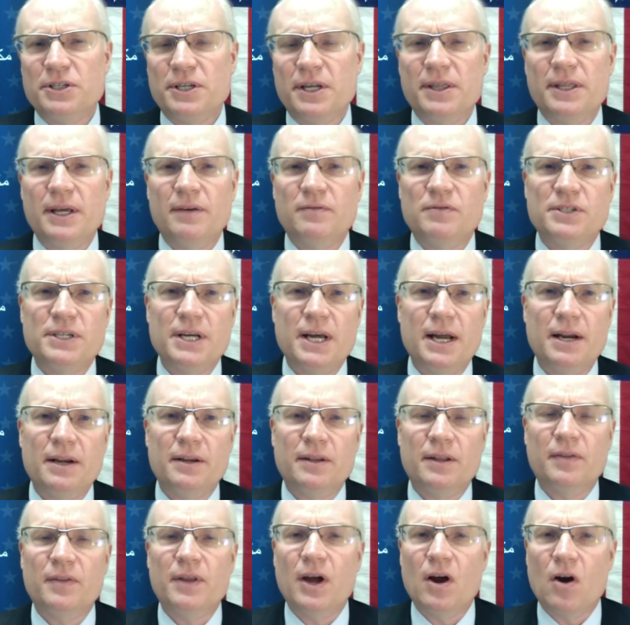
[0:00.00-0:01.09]
that they've sent
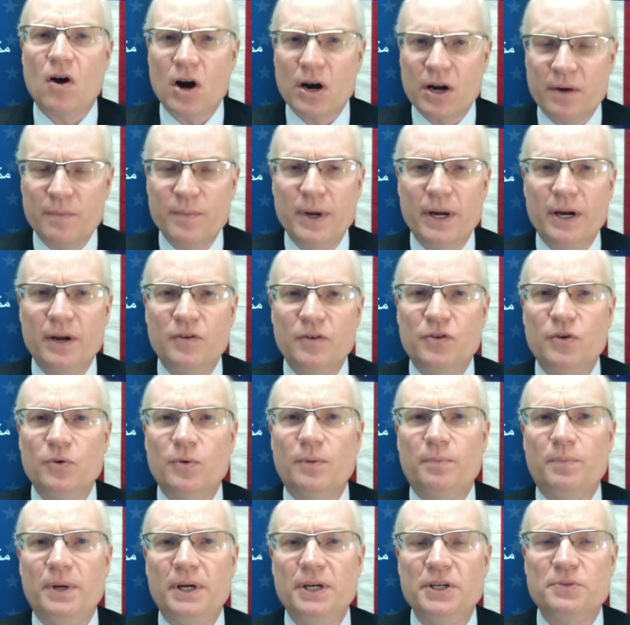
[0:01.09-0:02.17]
that they are committed to a
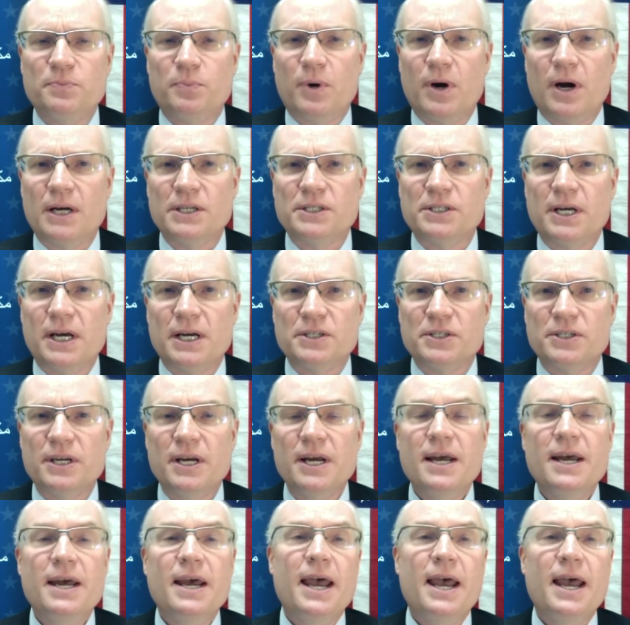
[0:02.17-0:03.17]
peace process